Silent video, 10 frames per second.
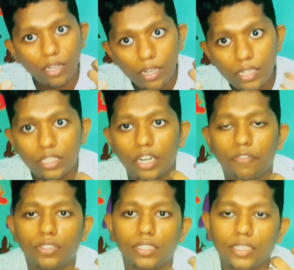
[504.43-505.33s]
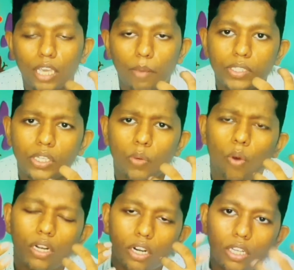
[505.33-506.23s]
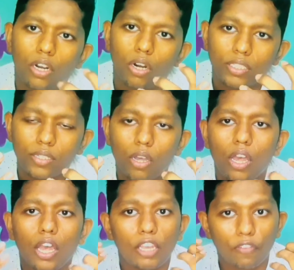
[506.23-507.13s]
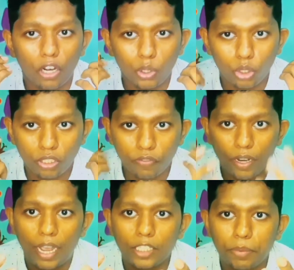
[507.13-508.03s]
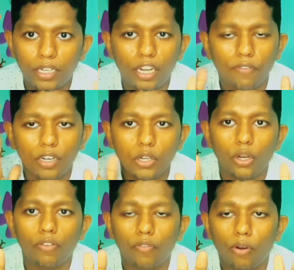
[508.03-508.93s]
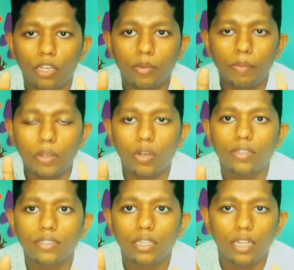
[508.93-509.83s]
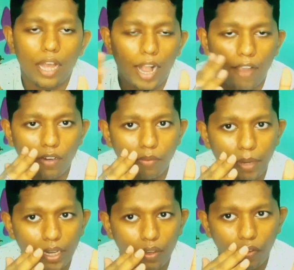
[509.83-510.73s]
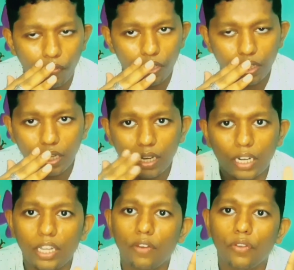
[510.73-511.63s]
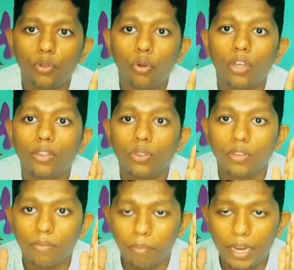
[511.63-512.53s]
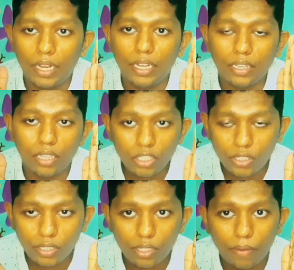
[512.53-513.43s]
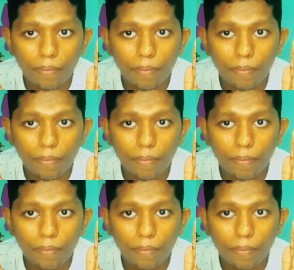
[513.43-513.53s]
study physics, chemistry, what are the dots. If you are 2005 aspirant, definitely you can follow me, because I will make everything a clear view. Mainly this,